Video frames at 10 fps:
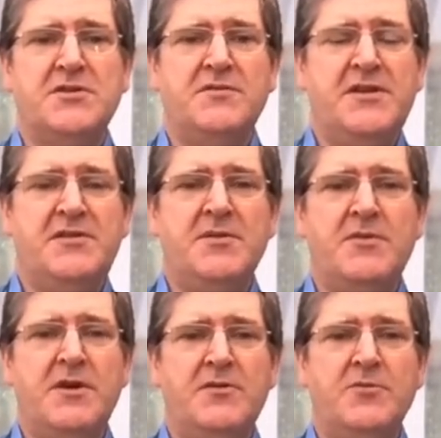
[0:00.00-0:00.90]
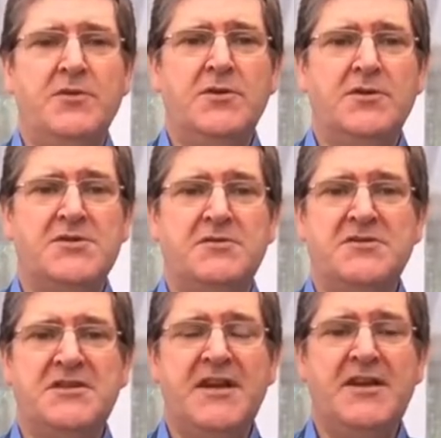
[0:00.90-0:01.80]
of lithium around the world because there
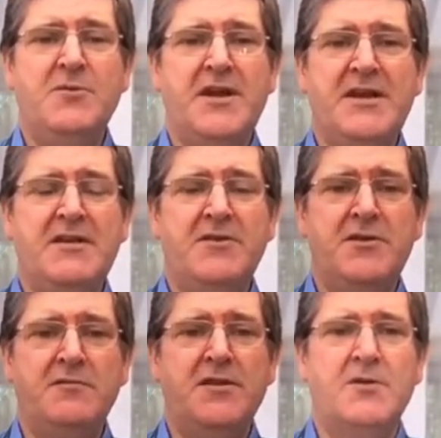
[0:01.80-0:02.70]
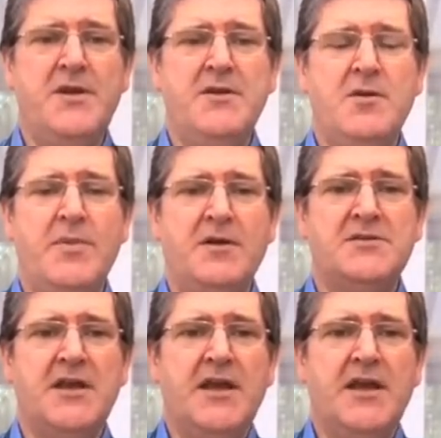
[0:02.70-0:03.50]
isn't anywhere near enough that we know about.